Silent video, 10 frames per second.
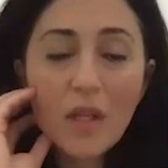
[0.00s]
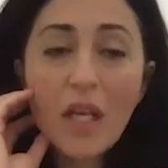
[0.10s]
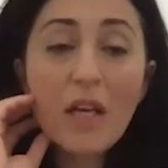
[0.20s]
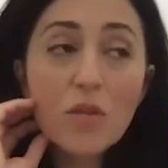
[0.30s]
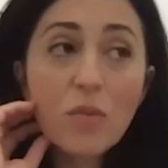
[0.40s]

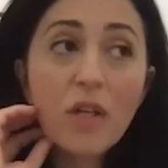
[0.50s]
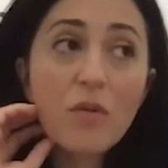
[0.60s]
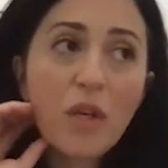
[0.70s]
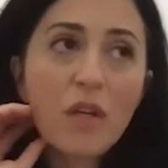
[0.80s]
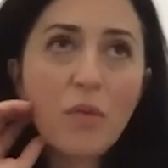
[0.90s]
Yes,
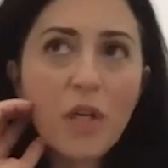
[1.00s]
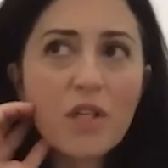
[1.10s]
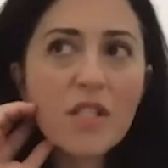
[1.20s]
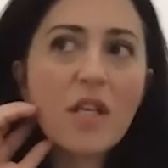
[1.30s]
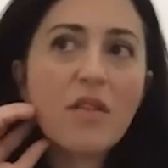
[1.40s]
we are
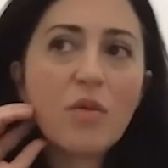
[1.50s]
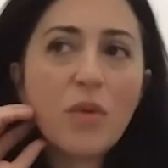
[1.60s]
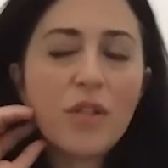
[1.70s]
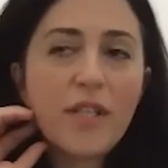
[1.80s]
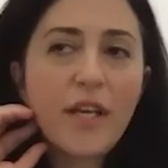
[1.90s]
seeing that
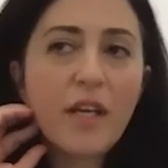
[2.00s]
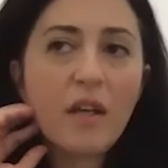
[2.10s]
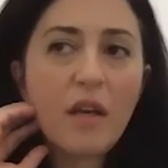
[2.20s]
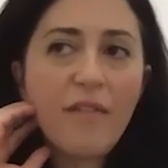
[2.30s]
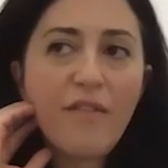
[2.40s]
we're
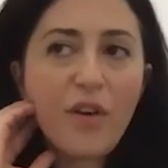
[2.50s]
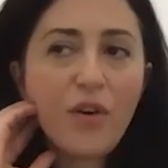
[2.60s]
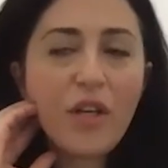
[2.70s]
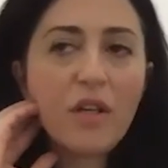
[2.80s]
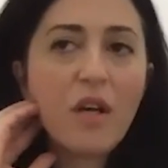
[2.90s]
taking a
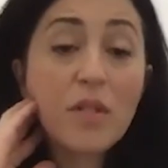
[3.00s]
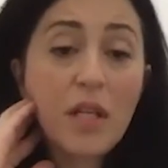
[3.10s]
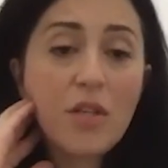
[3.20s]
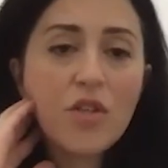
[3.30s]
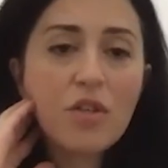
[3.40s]
very
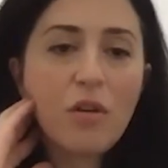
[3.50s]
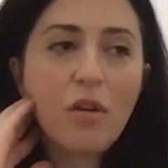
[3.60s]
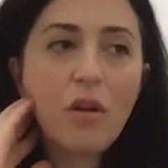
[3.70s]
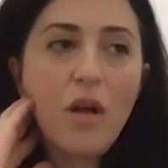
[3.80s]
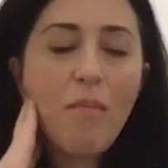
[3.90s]

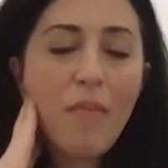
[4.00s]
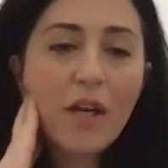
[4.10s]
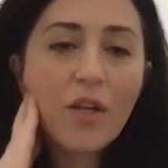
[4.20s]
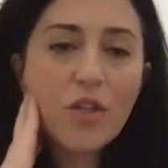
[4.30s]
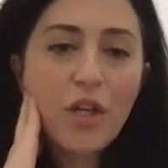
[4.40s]
substantial
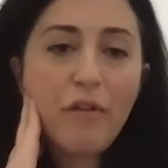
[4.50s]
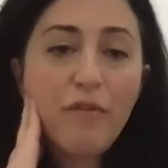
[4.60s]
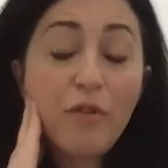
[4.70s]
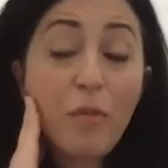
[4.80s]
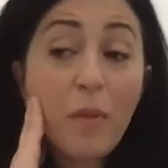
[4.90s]
market share
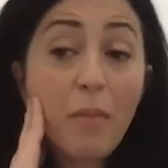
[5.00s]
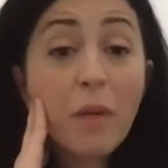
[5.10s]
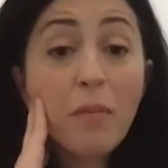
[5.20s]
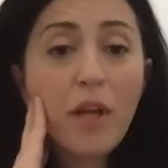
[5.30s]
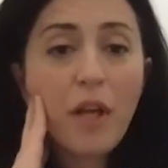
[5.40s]
from the
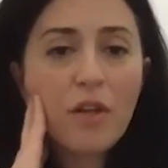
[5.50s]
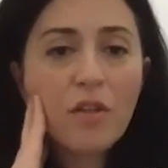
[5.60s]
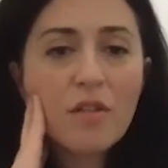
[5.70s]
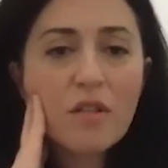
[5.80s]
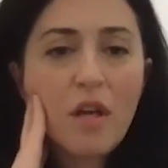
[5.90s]
big
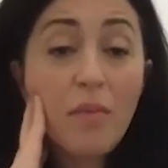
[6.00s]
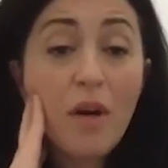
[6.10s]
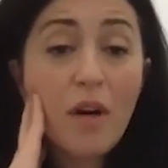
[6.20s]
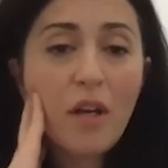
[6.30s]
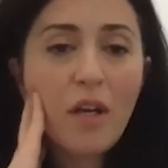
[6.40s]
players
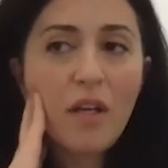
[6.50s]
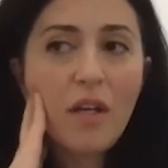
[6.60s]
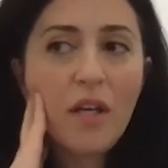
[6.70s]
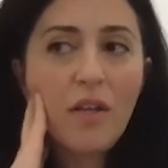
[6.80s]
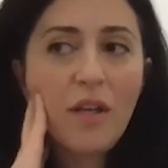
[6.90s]
market,
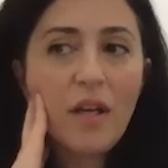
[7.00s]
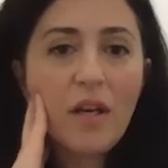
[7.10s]
and